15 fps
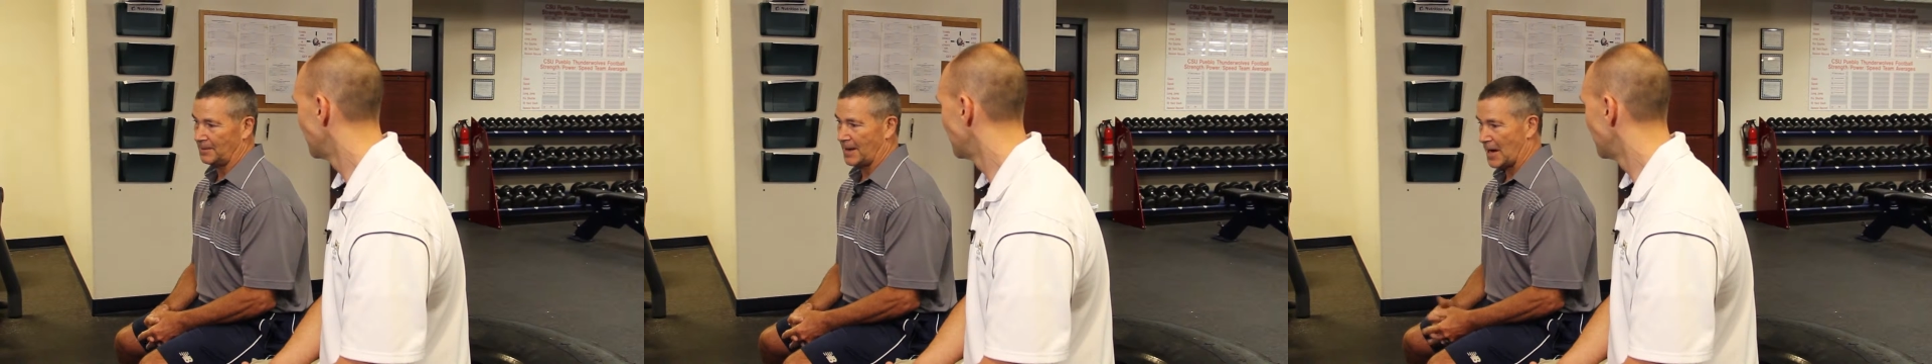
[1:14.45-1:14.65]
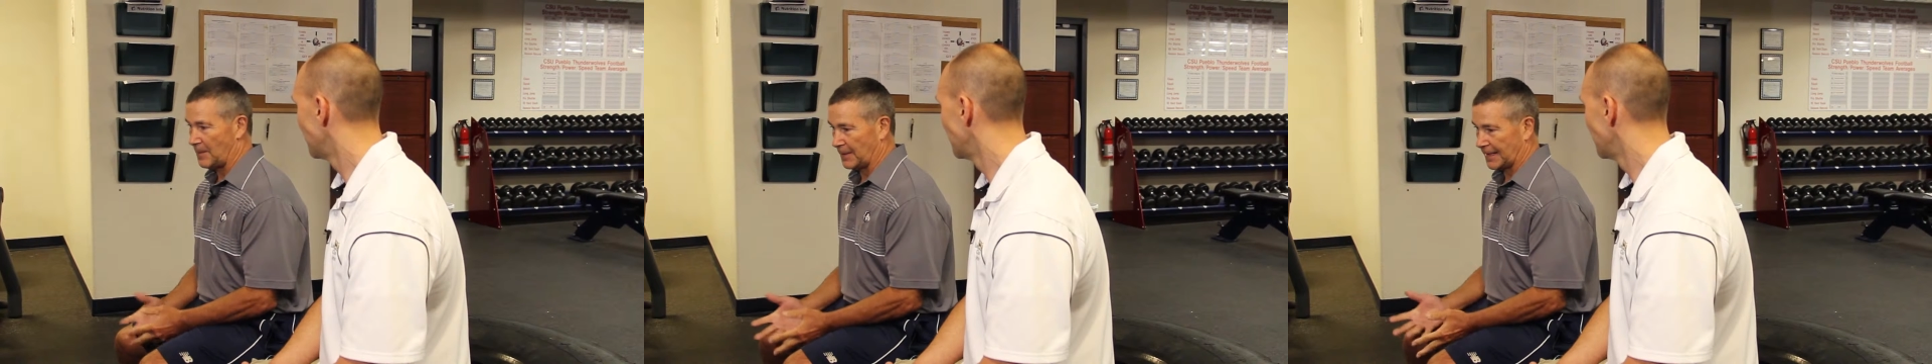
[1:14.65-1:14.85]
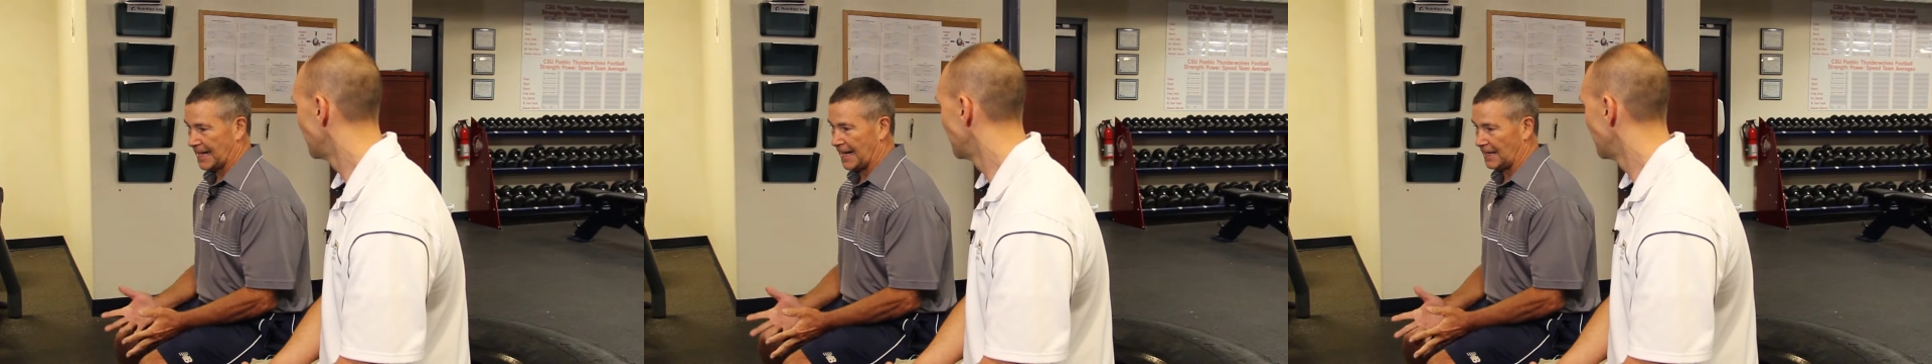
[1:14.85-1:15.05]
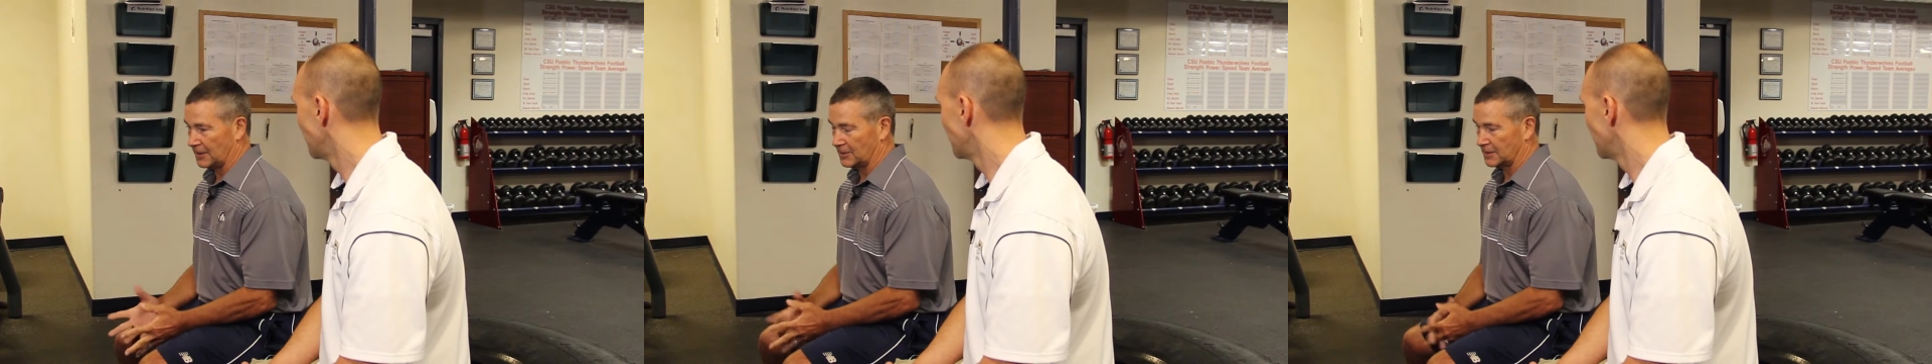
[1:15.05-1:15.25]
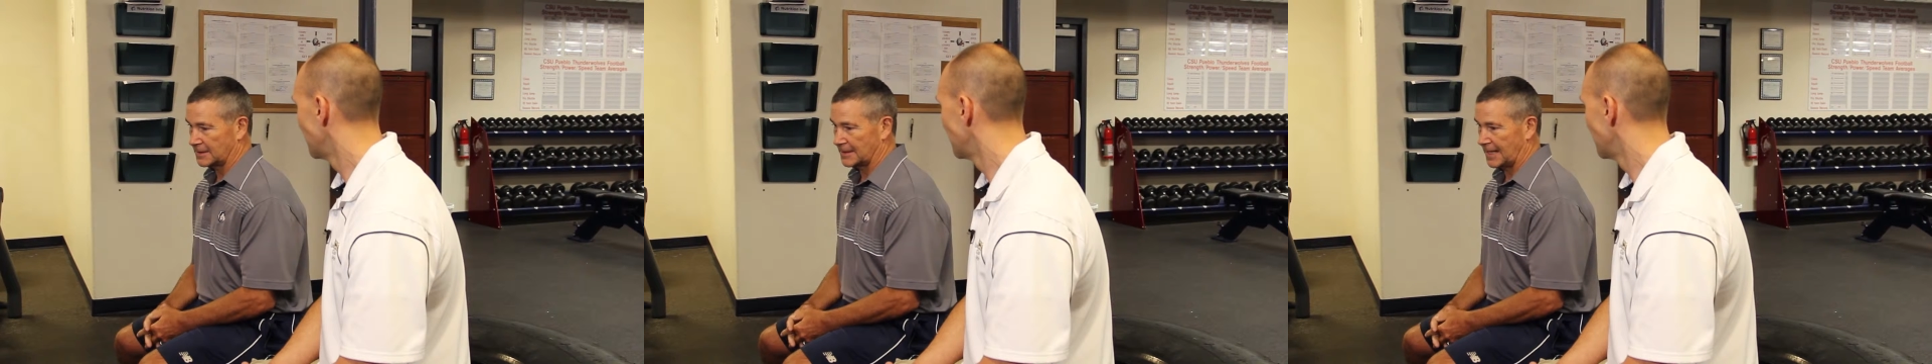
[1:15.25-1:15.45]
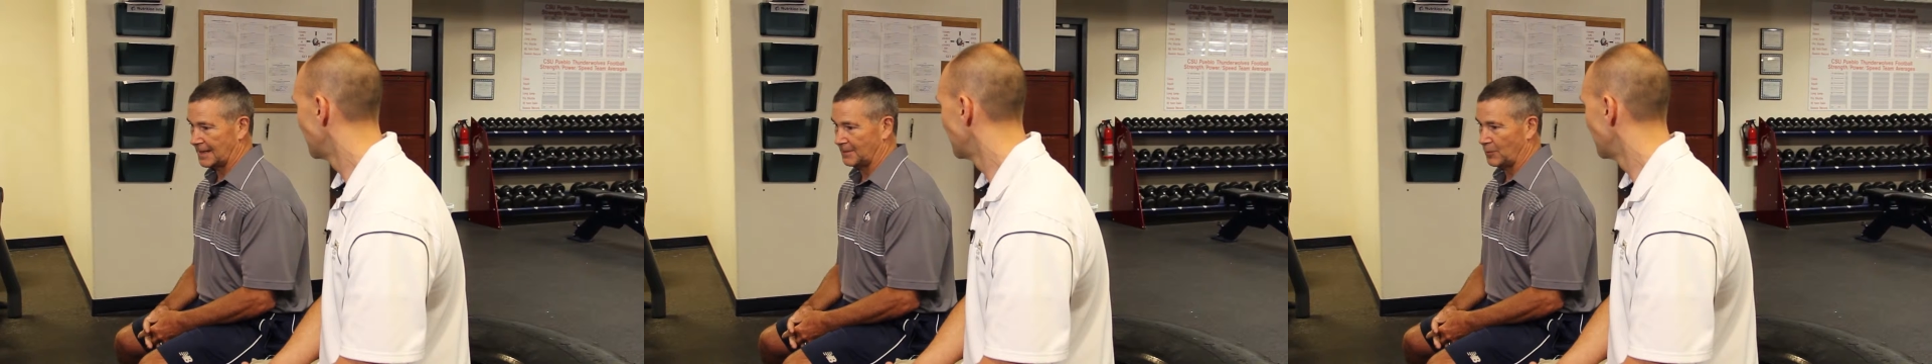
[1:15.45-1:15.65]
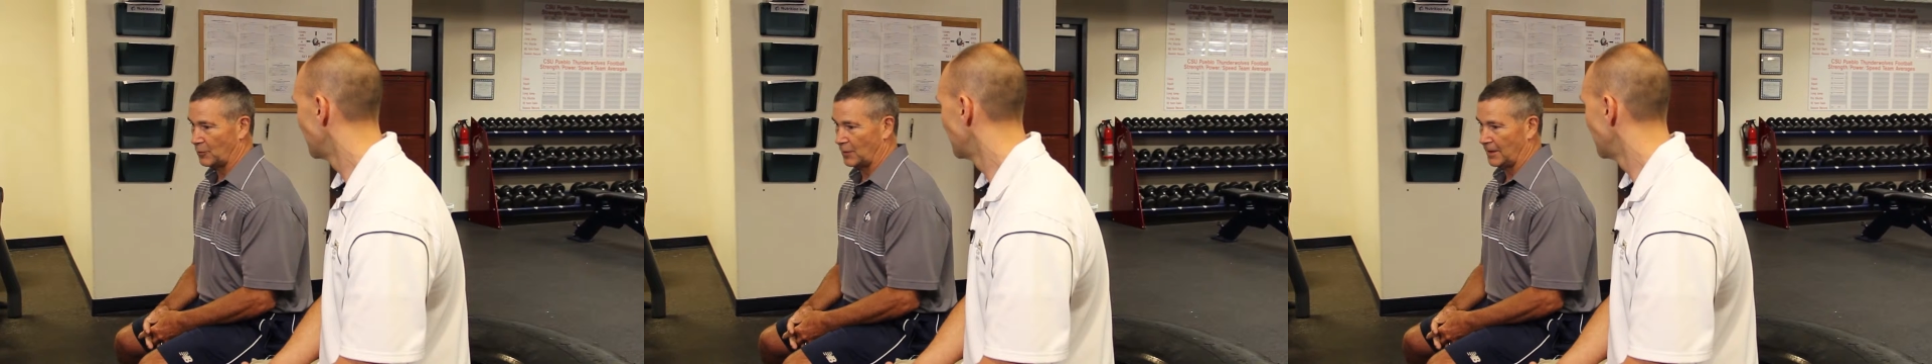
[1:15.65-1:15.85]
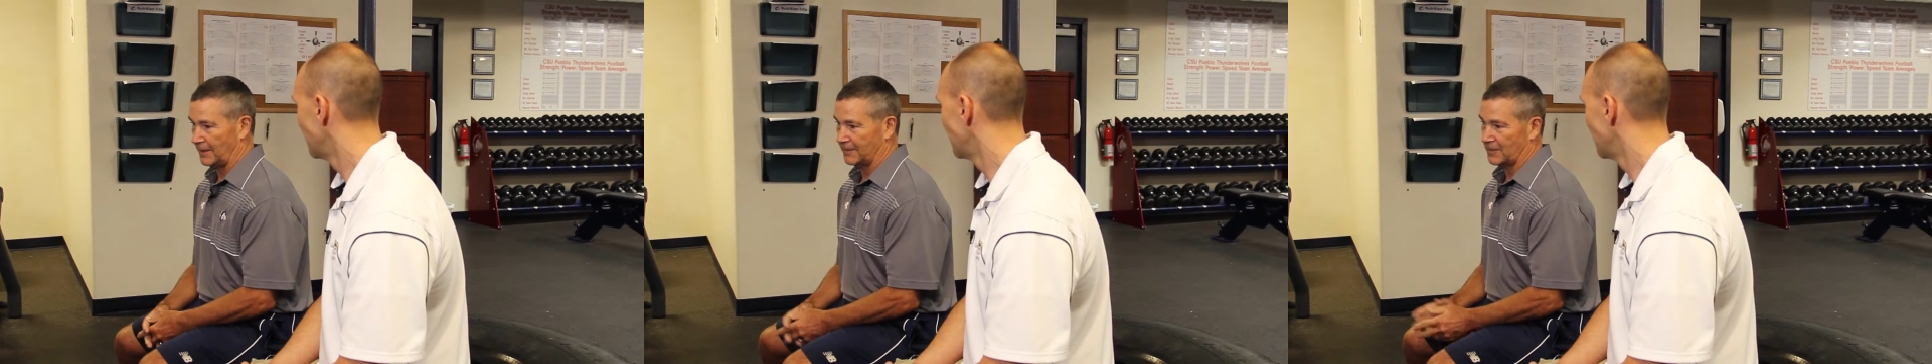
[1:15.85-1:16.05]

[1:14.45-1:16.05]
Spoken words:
biomechanical standpoint,